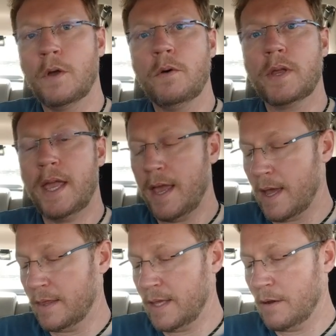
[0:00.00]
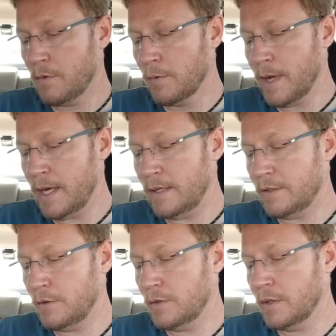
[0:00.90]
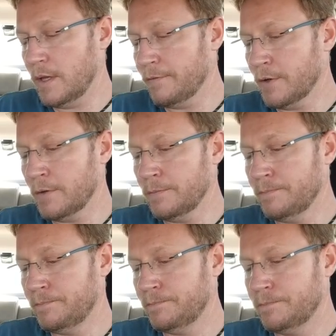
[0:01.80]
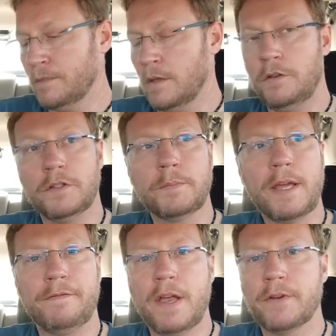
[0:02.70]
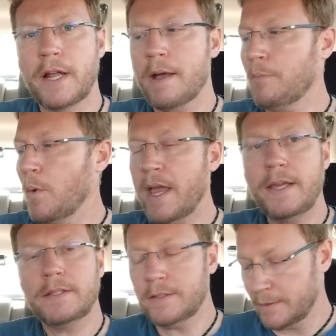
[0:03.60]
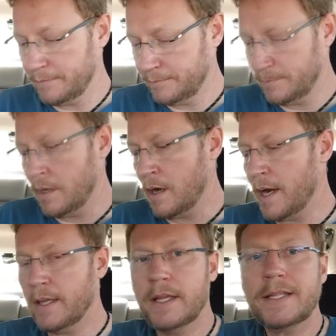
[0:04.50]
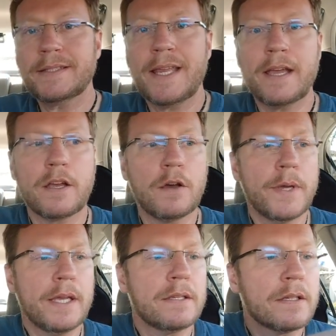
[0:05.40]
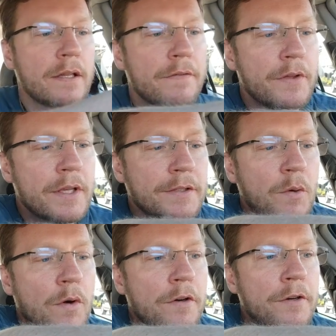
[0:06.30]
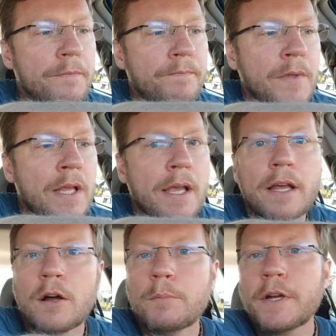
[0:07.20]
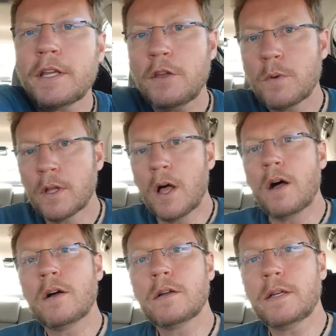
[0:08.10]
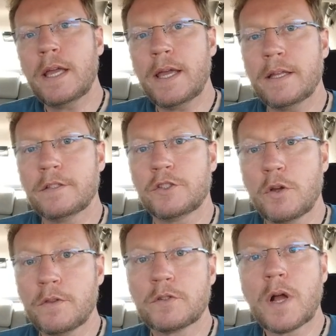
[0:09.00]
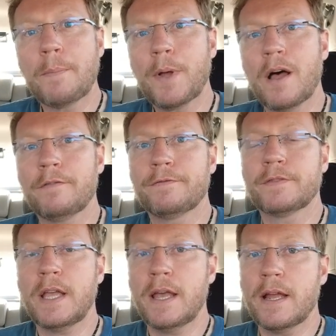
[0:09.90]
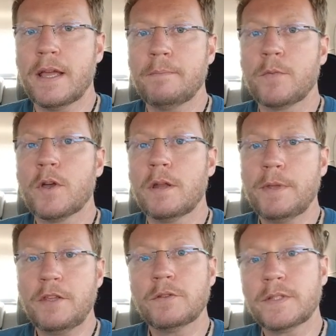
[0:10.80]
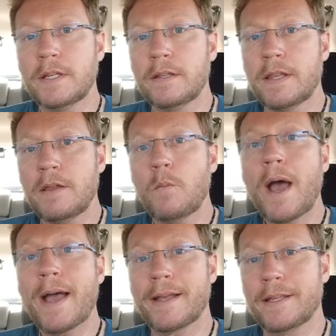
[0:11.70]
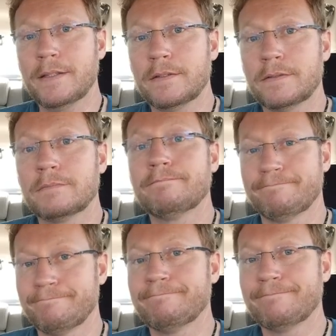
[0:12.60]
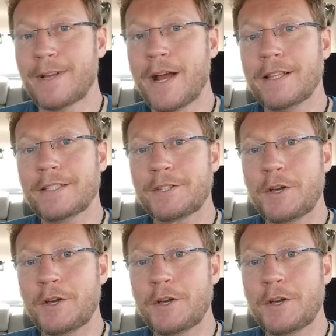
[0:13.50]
Okay. I think we're ready to deliver. Use my favorite app, Waze. All right, let's get going and deliver this order. And I'll bring you along and show the drop off. And I'm going to be using the wagon. All right, let's